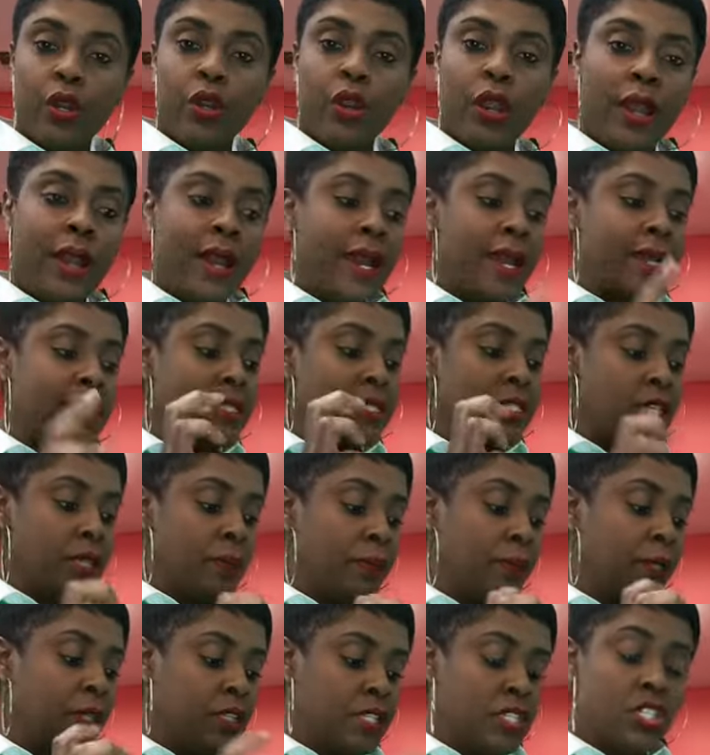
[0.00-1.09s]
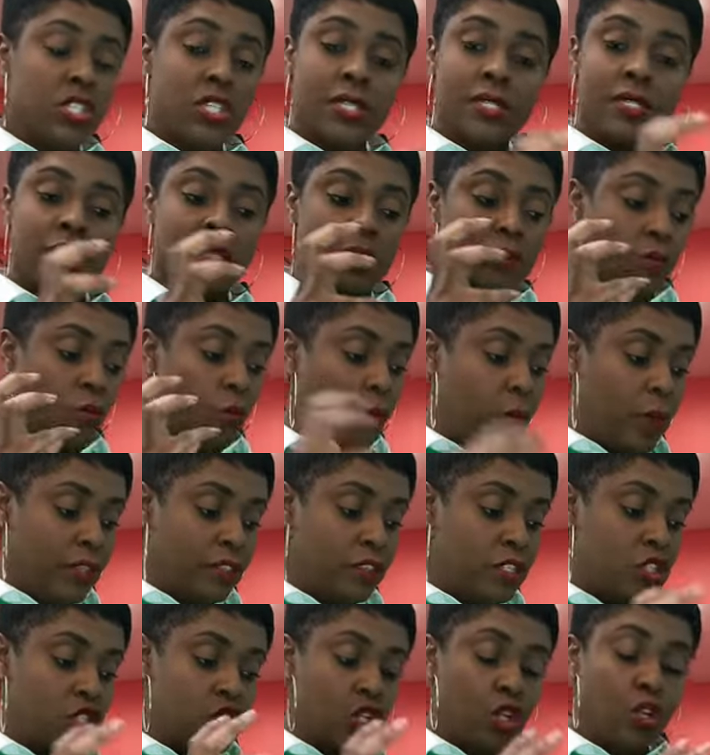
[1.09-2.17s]
I typically just wet the
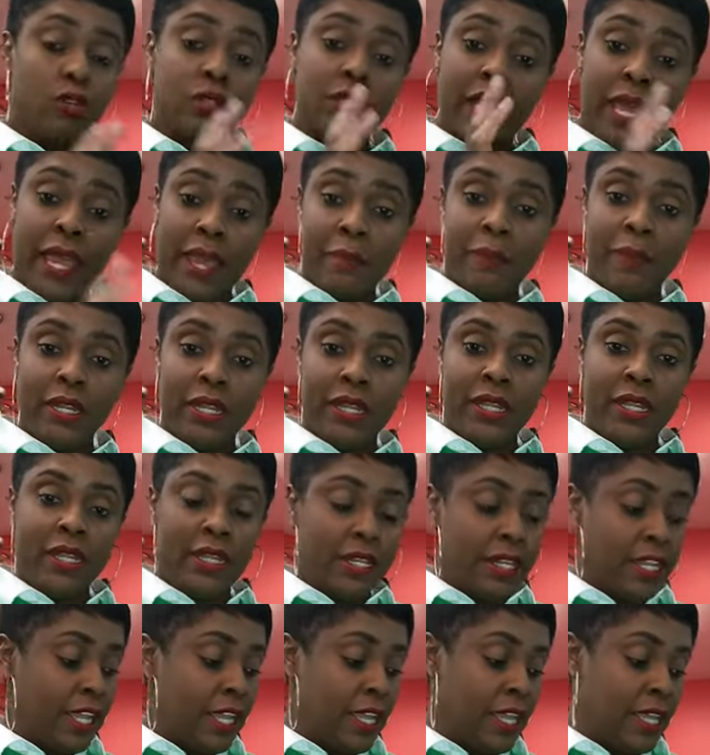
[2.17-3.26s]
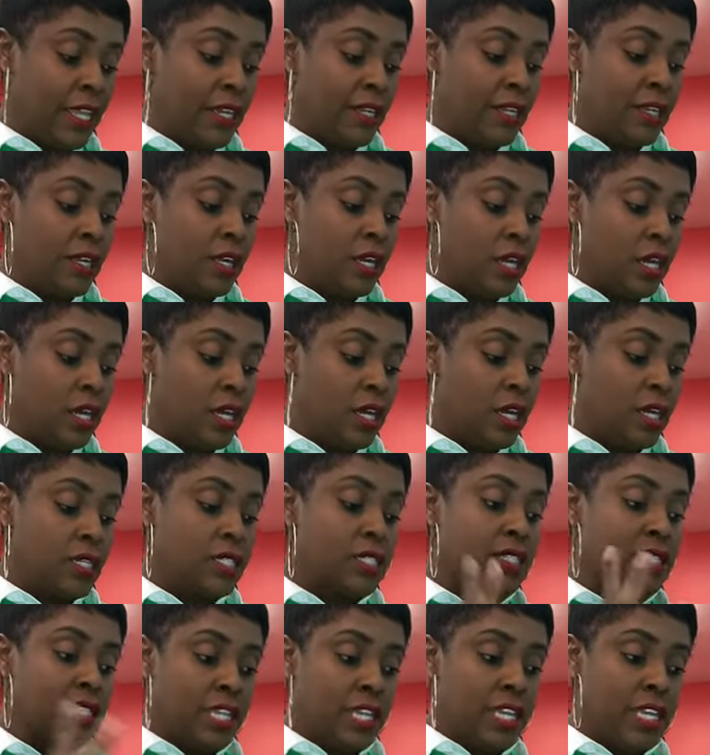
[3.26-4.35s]
shirt, dampen it, and
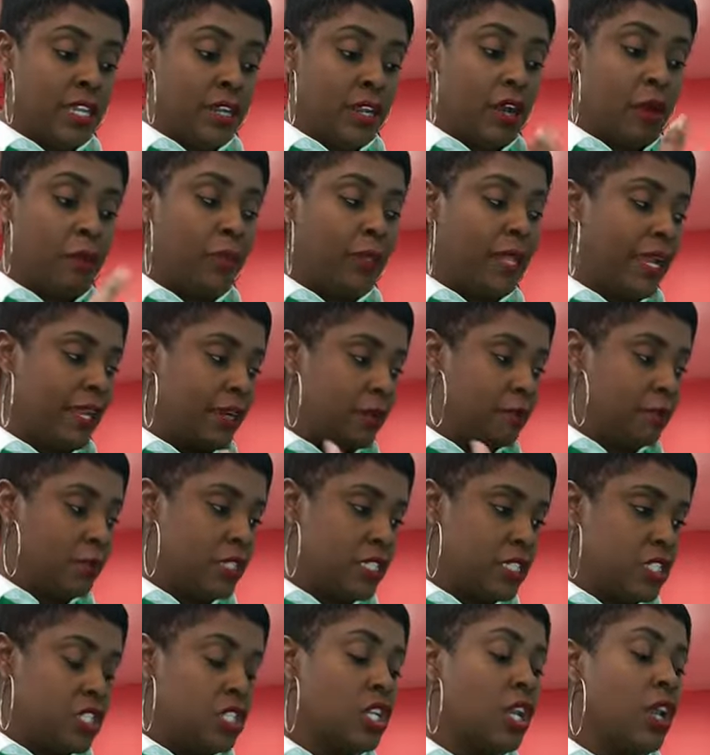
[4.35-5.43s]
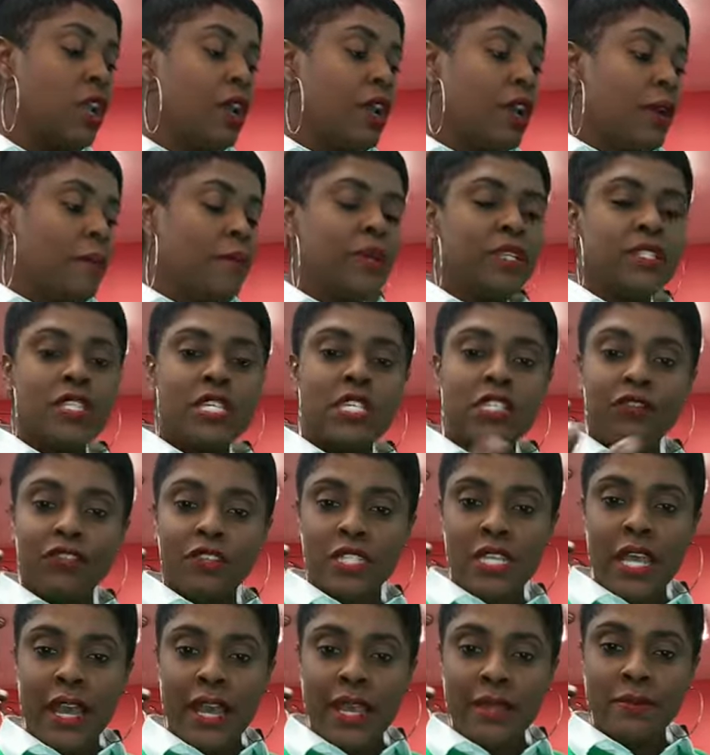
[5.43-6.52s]
then apply the bleach. But just for
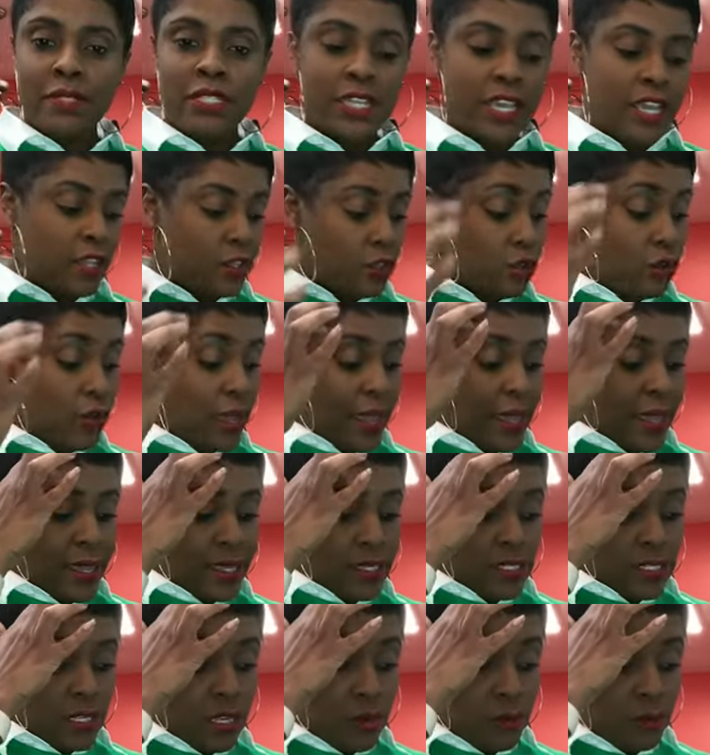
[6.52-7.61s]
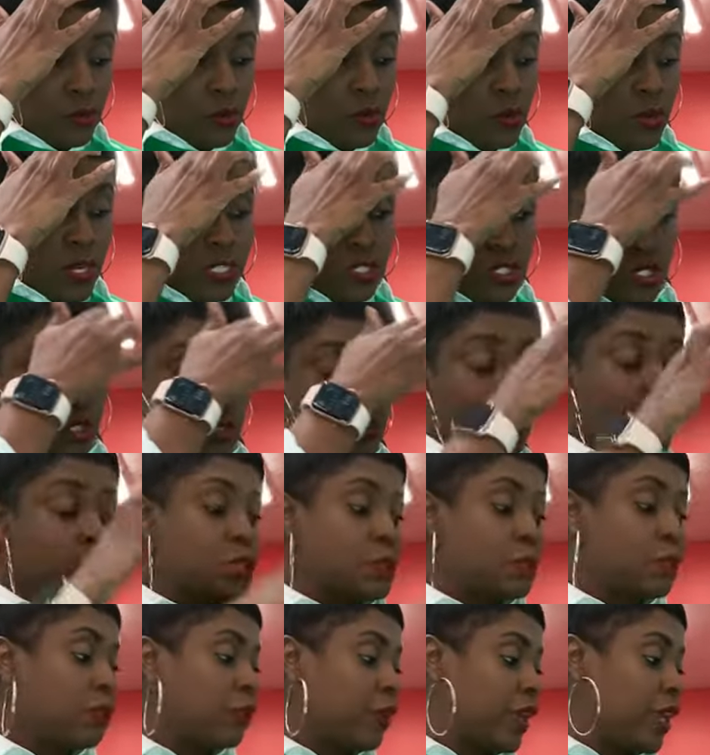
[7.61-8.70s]
time's sake, you guys, I'm going to
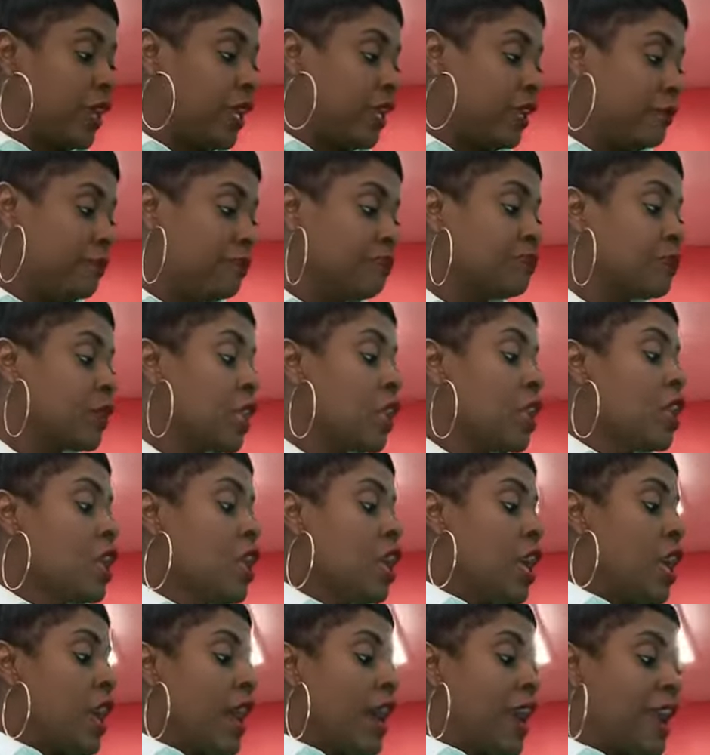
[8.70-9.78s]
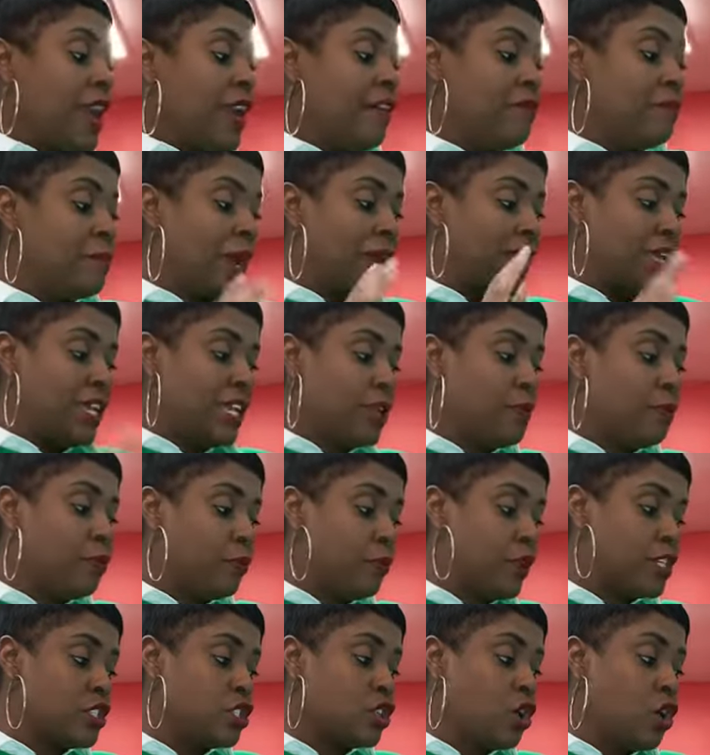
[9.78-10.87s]
spray it. I have my heat
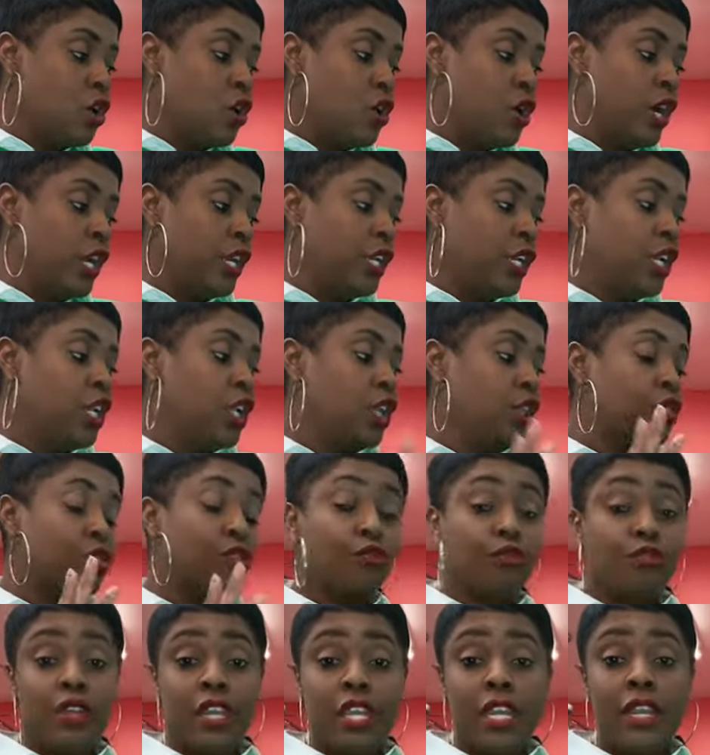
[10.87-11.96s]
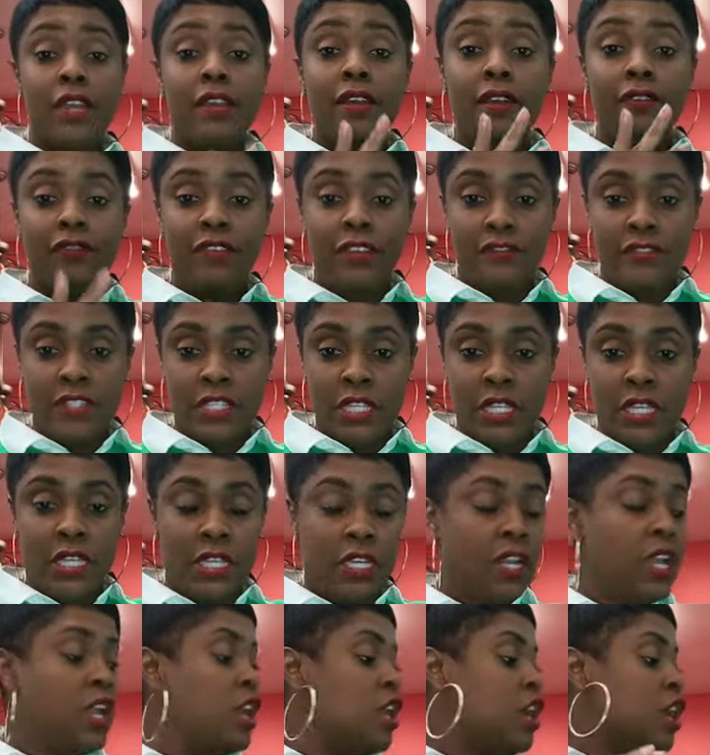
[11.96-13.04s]
press on 315.
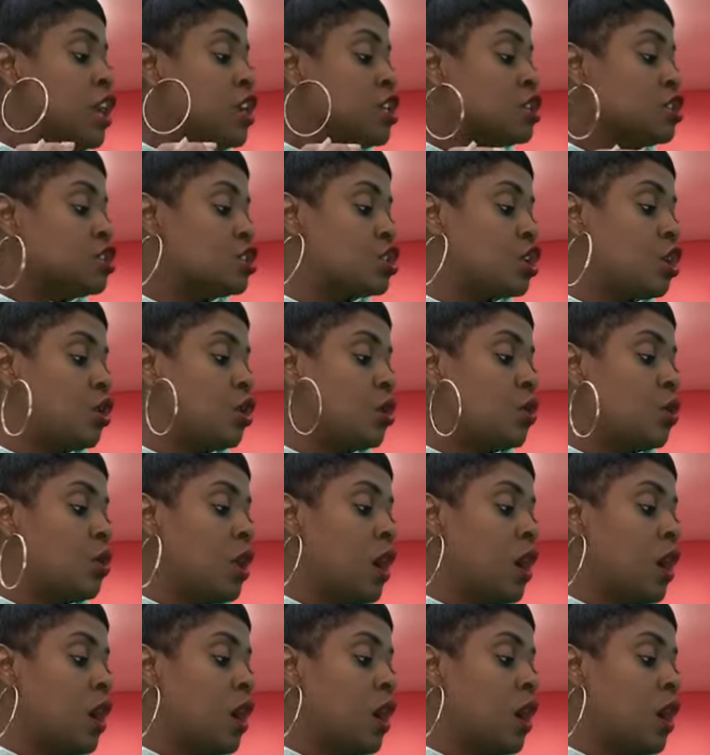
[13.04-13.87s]
So